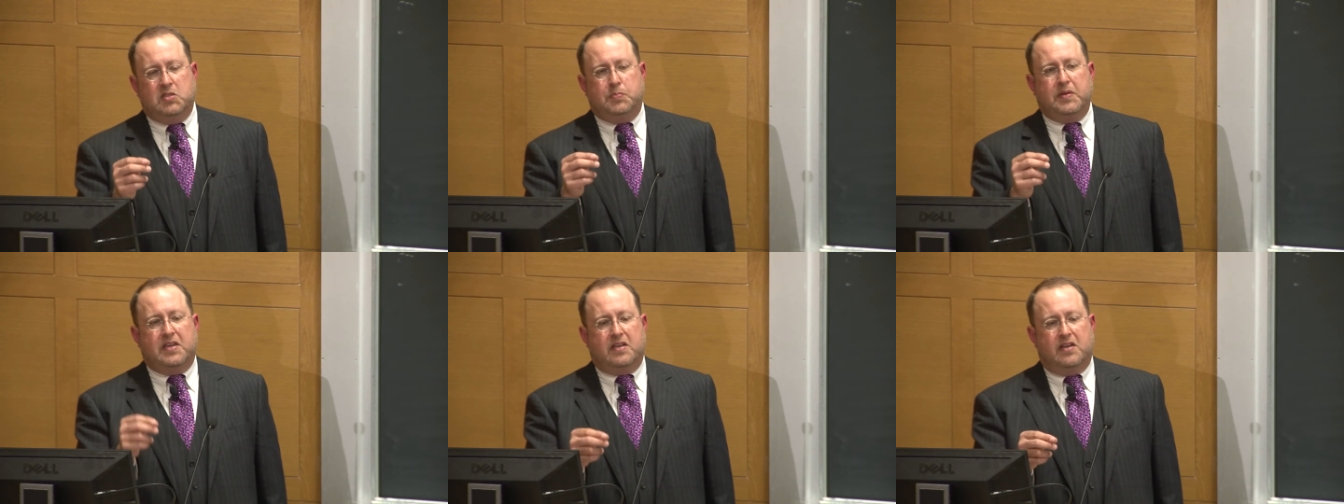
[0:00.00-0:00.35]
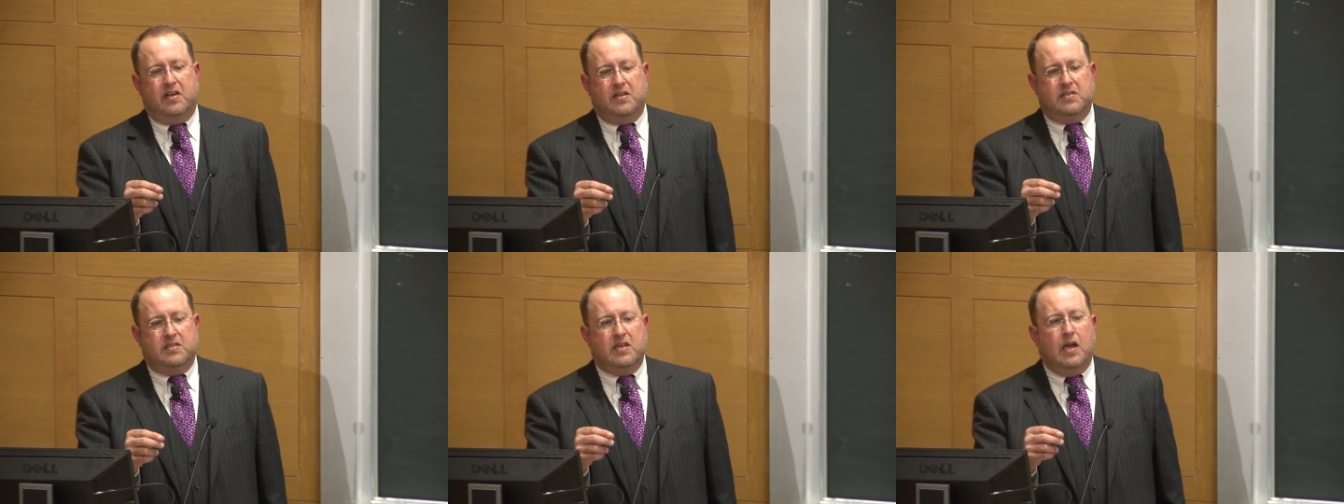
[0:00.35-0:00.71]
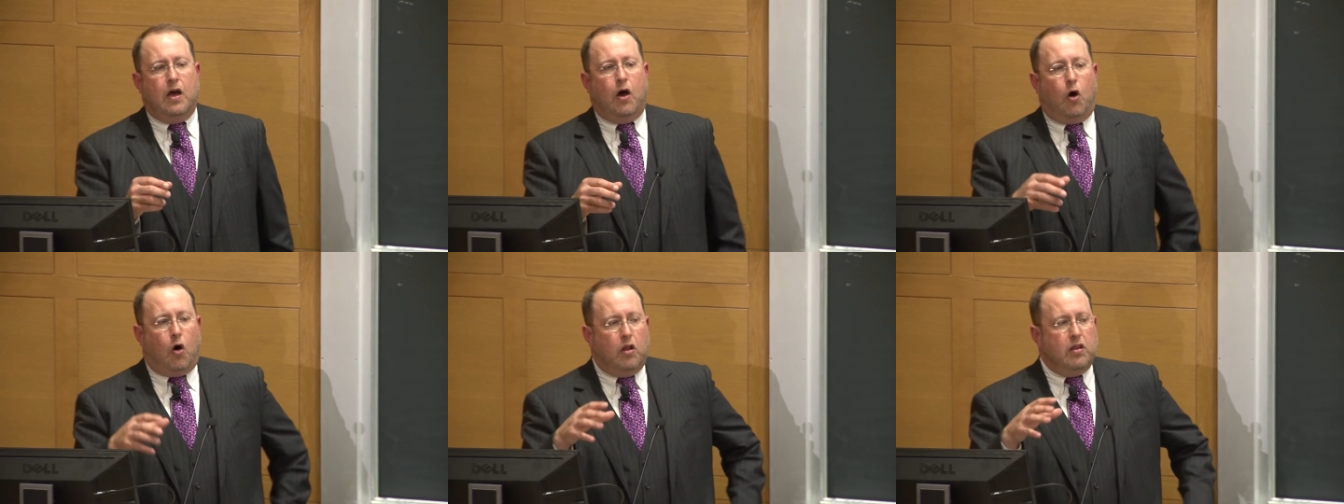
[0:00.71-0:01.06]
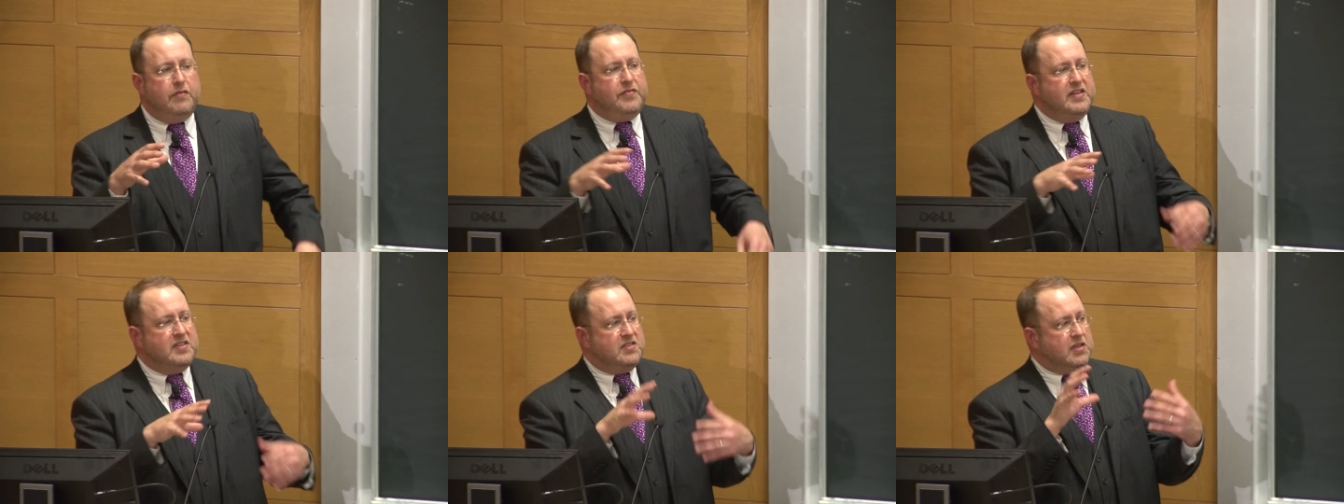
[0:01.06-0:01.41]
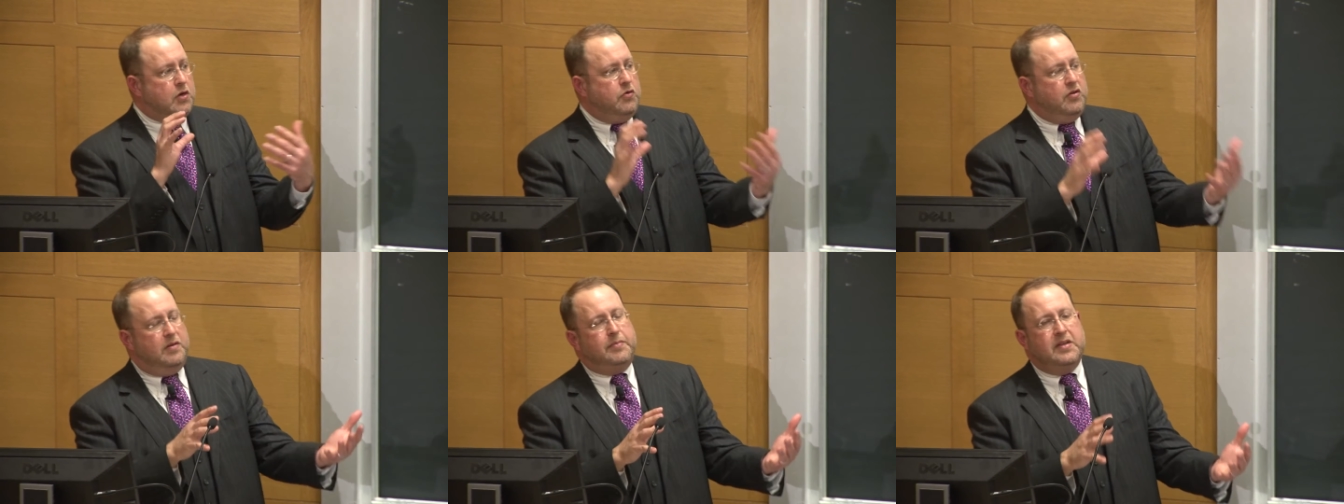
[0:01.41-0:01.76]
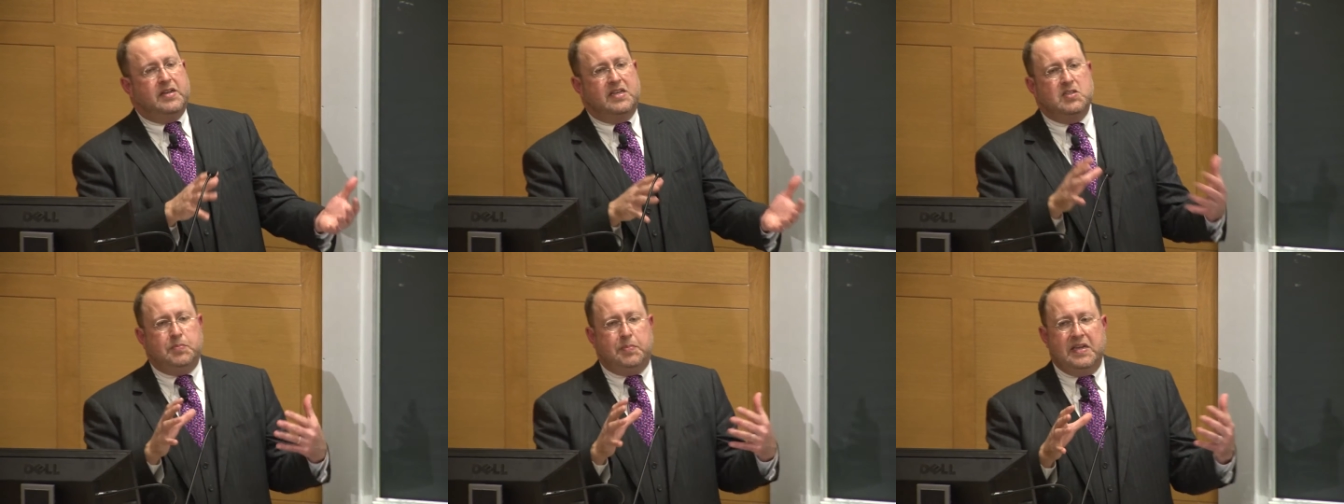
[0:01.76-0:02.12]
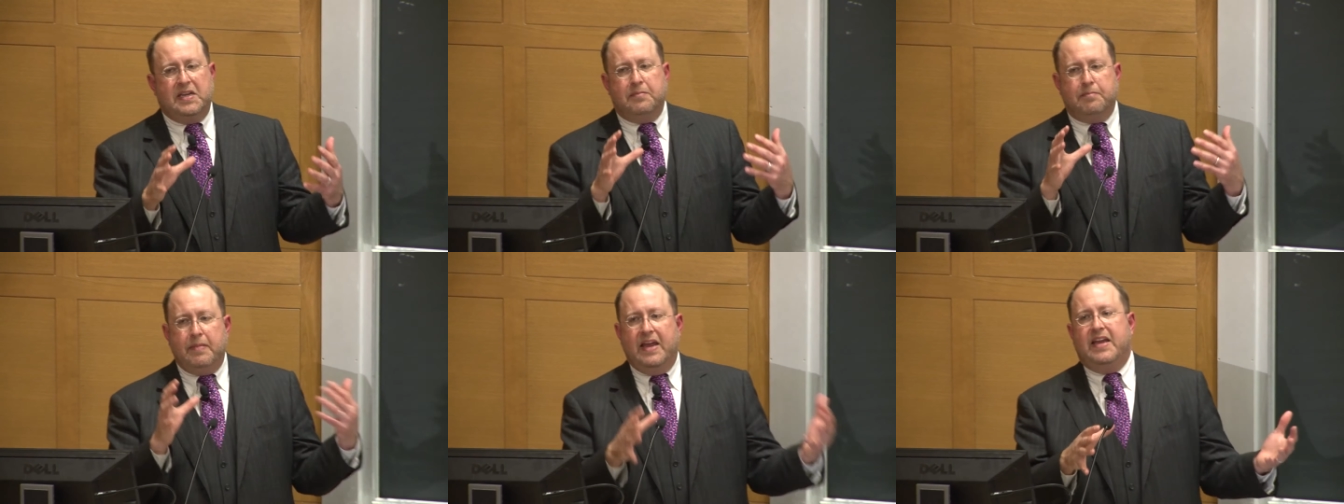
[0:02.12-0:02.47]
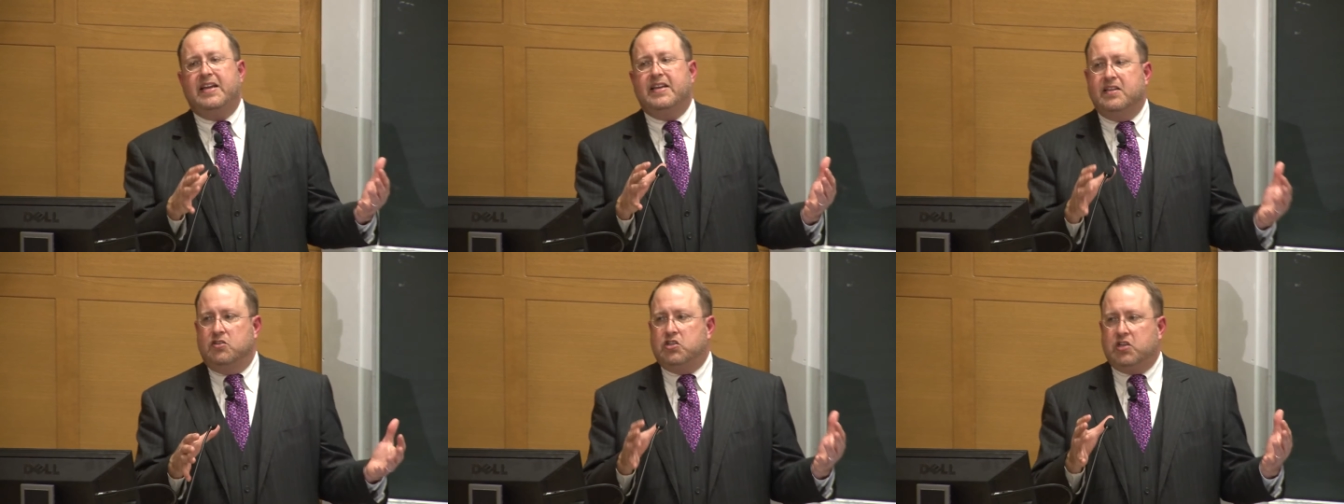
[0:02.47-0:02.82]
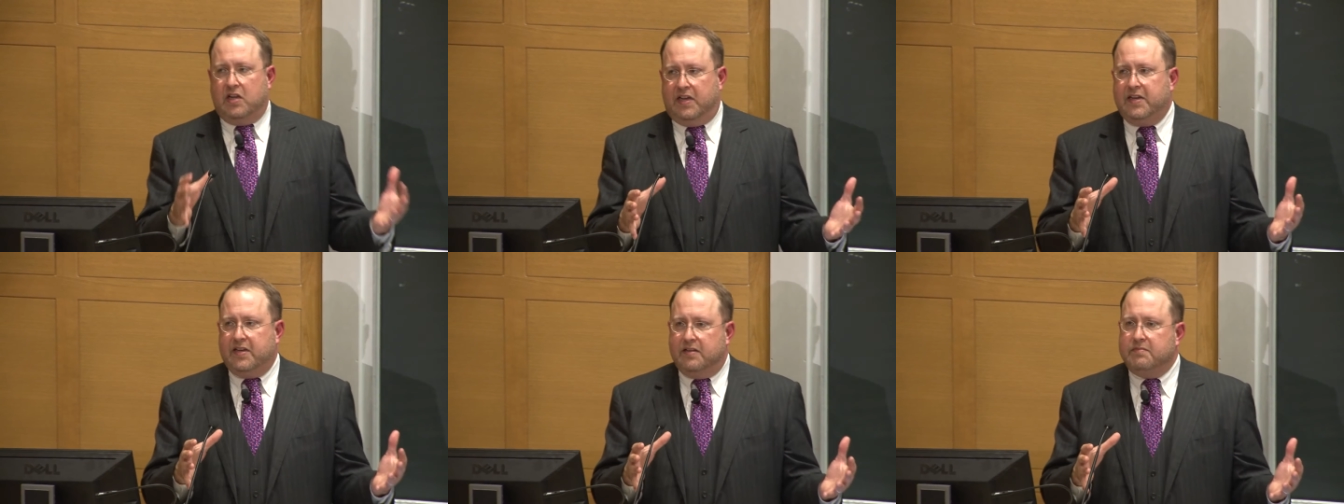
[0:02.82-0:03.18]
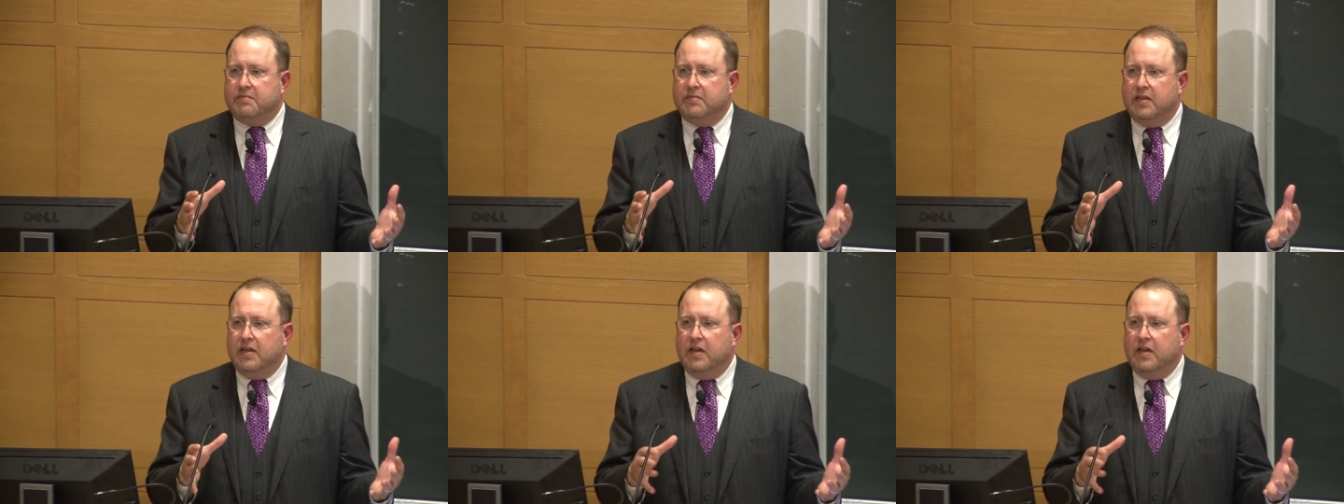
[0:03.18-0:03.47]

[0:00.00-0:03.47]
it's because all of this equipment is being made in China.